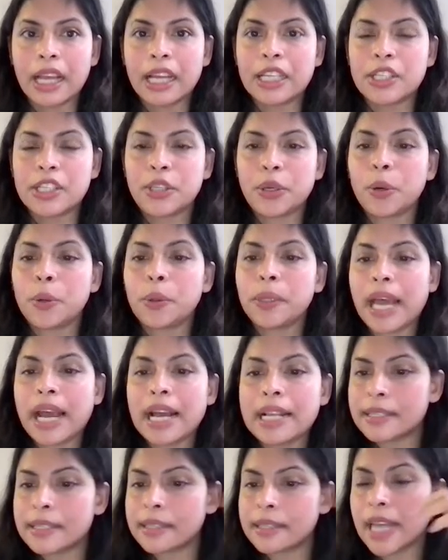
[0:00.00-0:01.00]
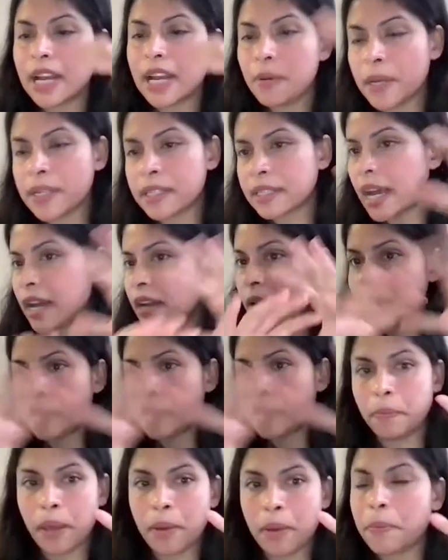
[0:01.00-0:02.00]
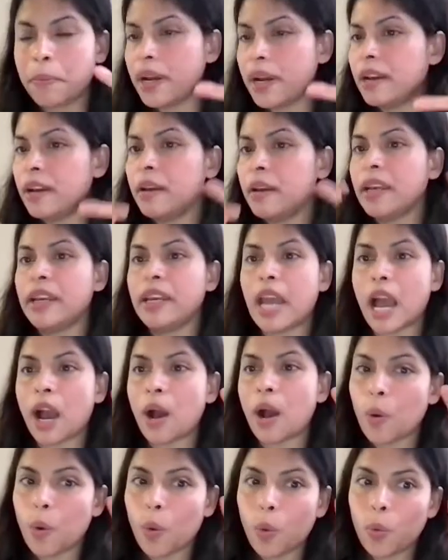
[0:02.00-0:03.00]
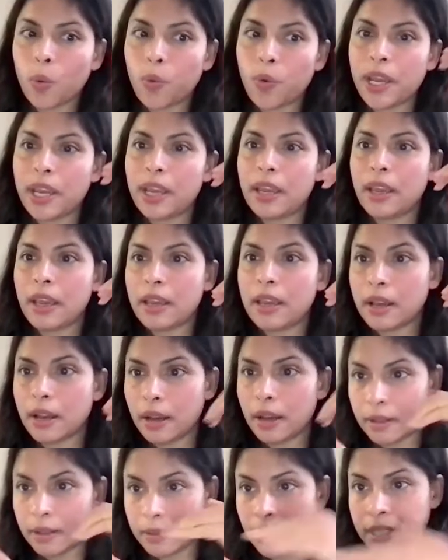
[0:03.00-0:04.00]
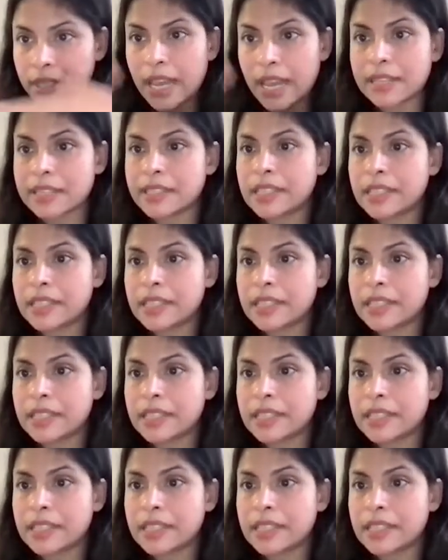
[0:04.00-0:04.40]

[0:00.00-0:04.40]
So that was kind of the membrane. Now the next